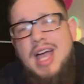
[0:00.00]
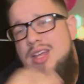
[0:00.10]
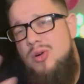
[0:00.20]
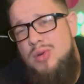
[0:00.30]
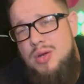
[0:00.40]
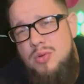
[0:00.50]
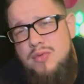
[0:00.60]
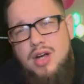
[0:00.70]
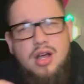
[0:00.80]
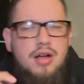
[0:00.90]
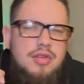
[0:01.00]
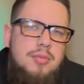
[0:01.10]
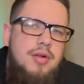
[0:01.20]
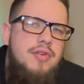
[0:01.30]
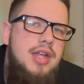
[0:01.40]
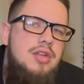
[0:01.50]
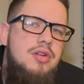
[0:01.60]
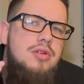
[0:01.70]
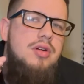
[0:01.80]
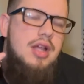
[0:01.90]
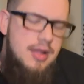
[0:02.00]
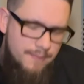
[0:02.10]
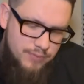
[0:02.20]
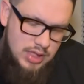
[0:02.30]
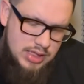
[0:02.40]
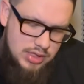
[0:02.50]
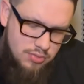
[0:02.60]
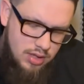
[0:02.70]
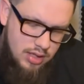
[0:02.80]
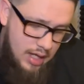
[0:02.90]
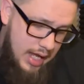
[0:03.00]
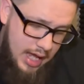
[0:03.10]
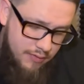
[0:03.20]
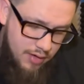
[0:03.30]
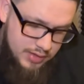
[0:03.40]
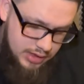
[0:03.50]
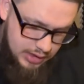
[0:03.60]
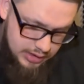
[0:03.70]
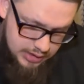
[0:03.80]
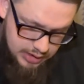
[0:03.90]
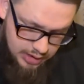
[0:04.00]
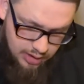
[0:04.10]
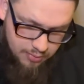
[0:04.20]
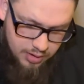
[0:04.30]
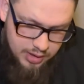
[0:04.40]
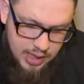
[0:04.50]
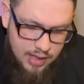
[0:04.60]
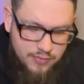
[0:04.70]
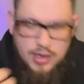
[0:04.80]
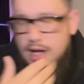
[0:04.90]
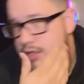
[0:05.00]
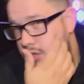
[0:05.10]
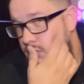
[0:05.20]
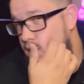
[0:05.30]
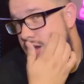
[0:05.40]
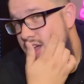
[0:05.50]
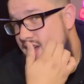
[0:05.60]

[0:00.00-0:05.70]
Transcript: I don't need one very often, but if I do, this is what I have, obviously, because it's in here. I wanted kind of a nicer one.